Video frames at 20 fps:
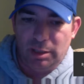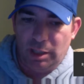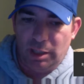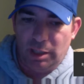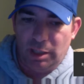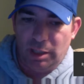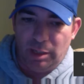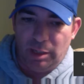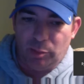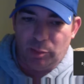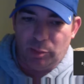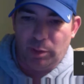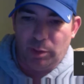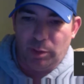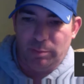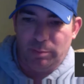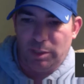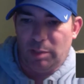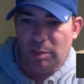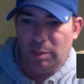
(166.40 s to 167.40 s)
number
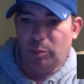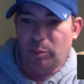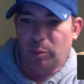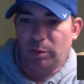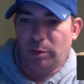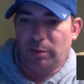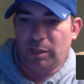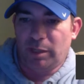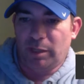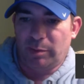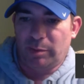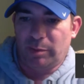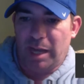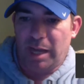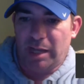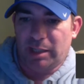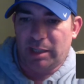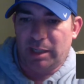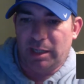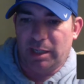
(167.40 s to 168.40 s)
one running
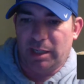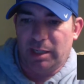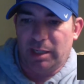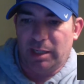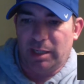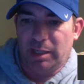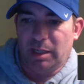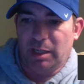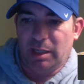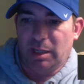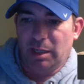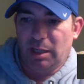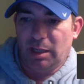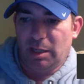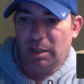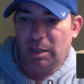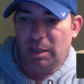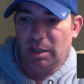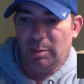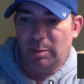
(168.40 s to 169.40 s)
back, and
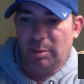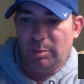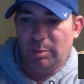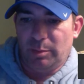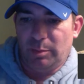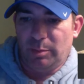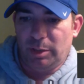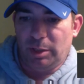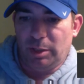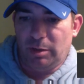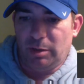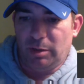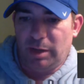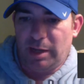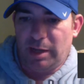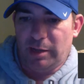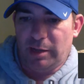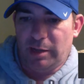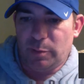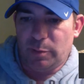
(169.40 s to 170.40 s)
you know,
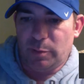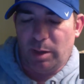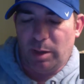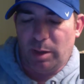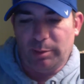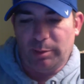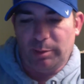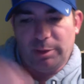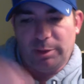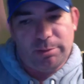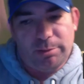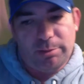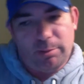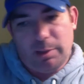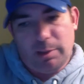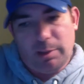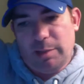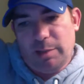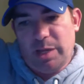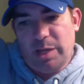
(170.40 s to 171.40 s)
now he's probably
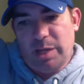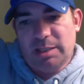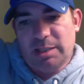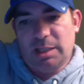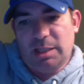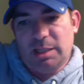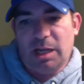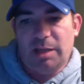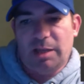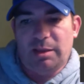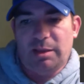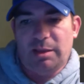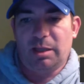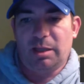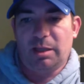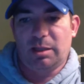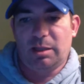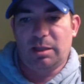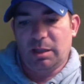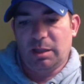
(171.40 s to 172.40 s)
3 at best. And I
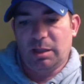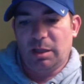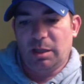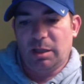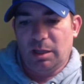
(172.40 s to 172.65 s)
think